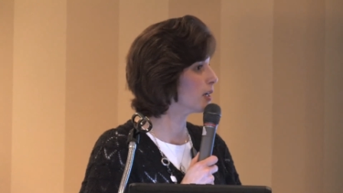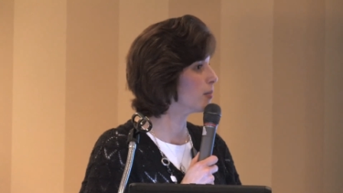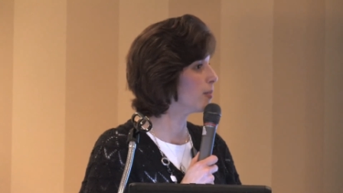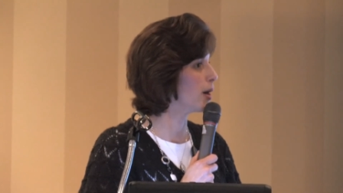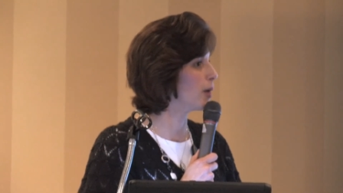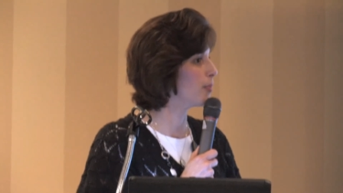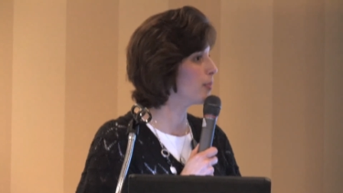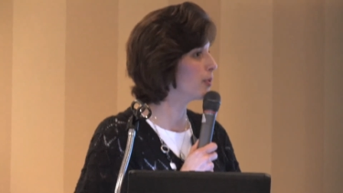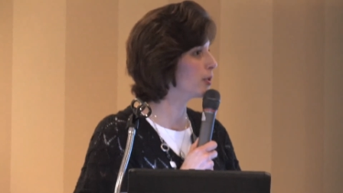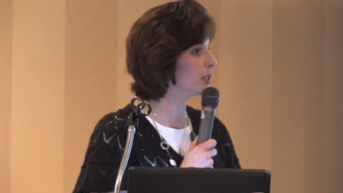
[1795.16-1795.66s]

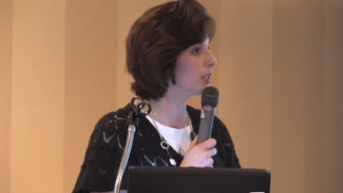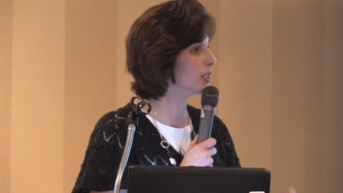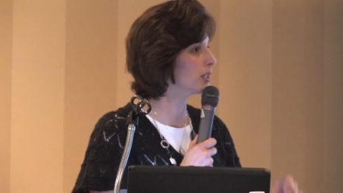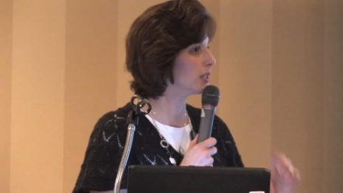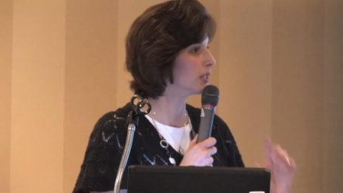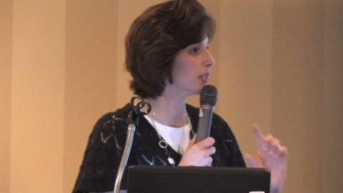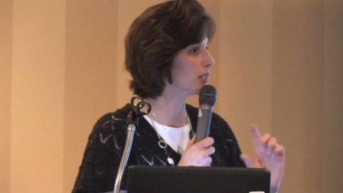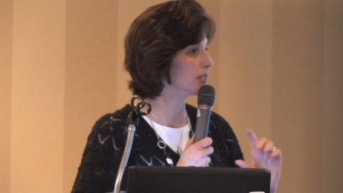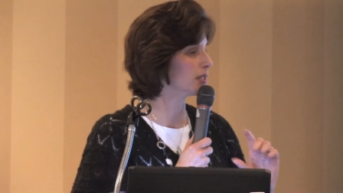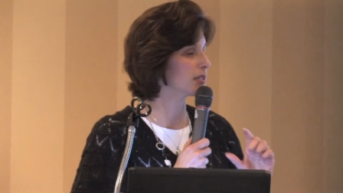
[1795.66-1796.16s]
about
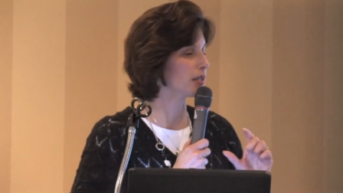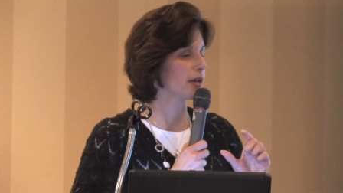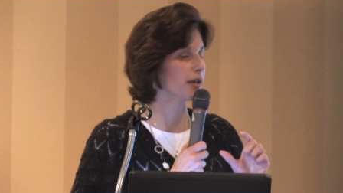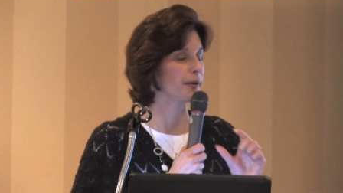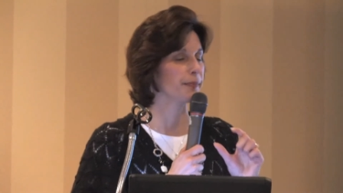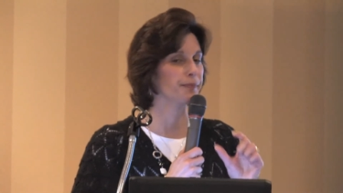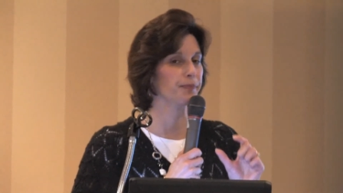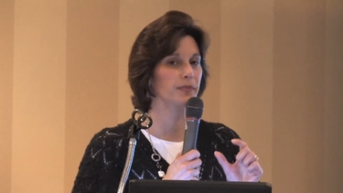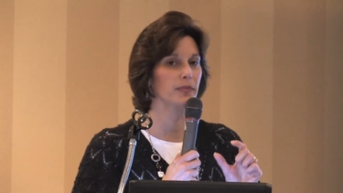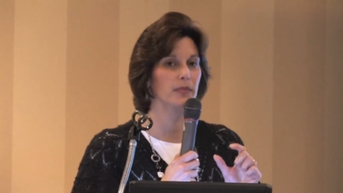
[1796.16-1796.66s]
putting these
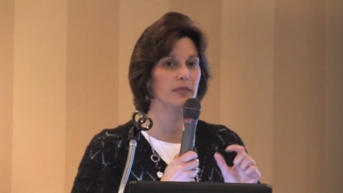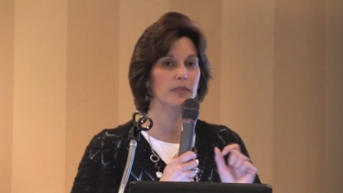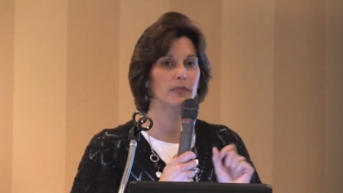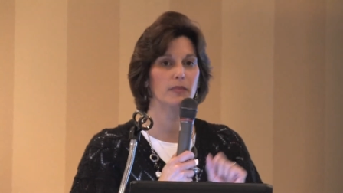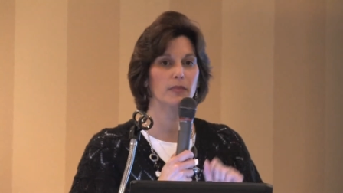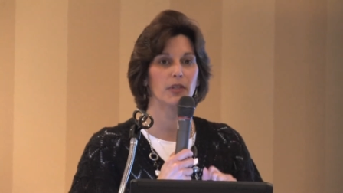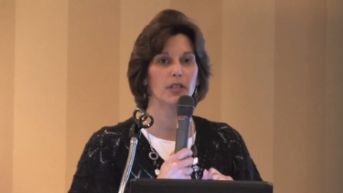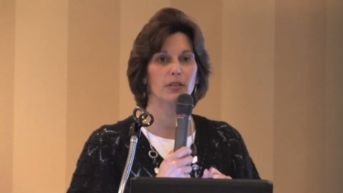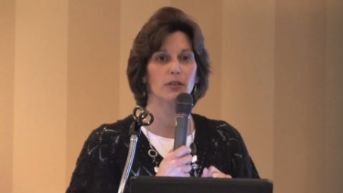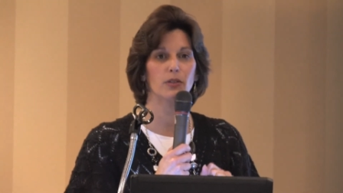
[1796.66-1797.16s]

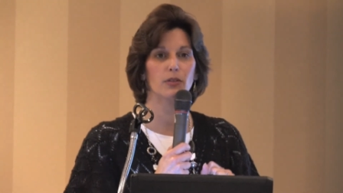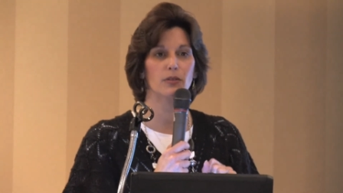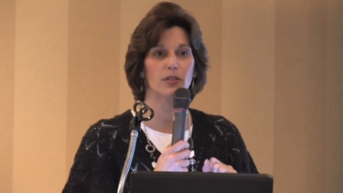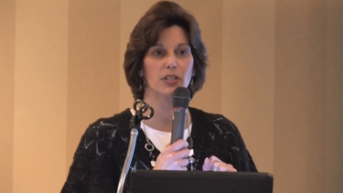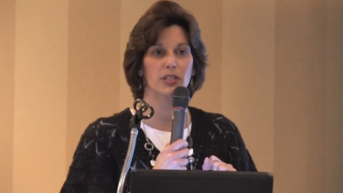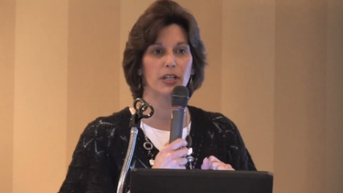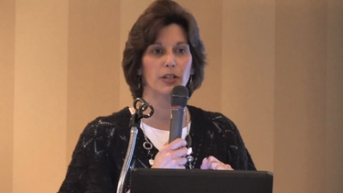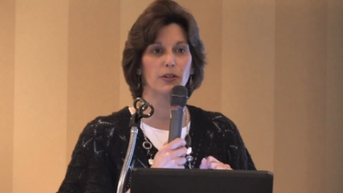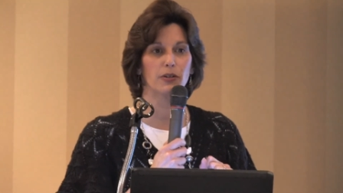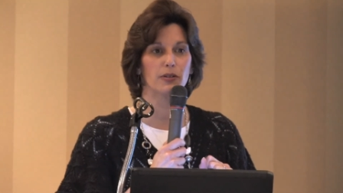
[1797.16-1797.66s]
little
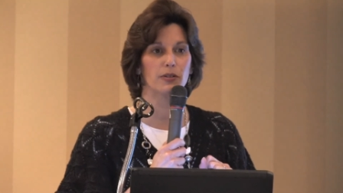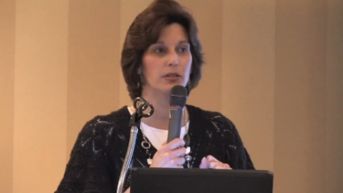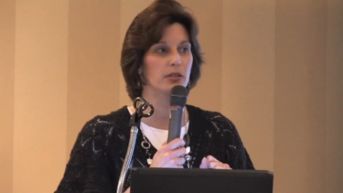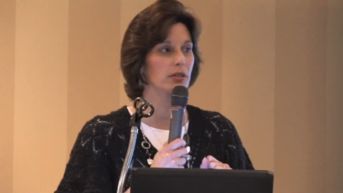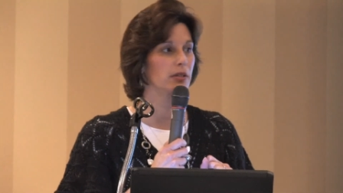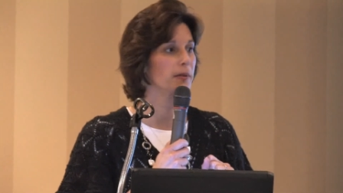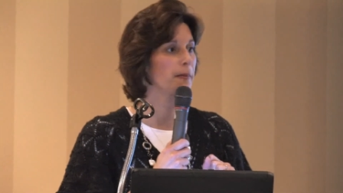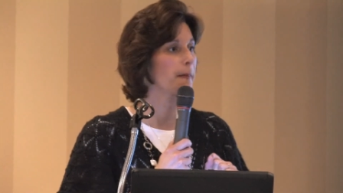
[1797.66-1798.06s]
stickers.